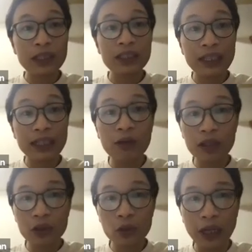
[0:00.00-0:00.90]
once I know
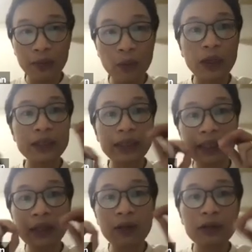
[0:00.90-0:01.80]
the two endpoints, I
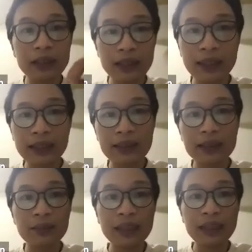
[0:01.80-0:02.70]
know that there
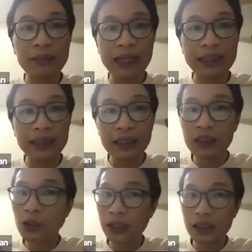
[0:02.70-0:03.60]
exists a minimizer and
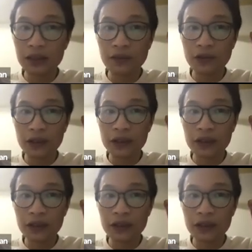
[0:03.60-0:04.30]
so on and so forth.